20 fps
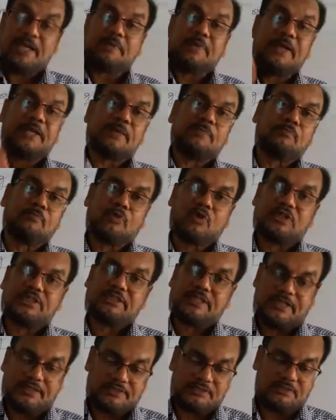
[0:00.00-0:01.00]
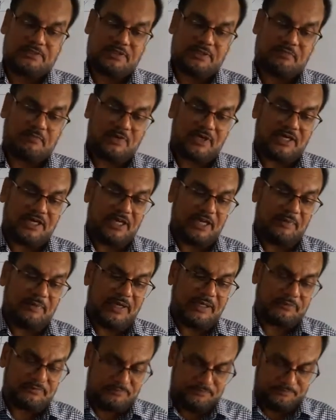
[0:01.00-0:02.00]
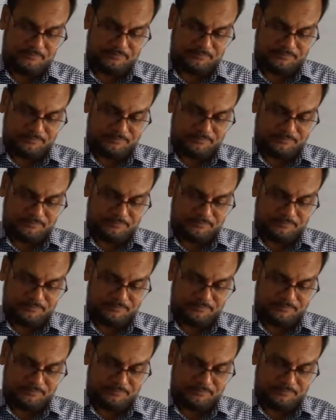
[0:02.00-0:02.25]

very important. Number 11.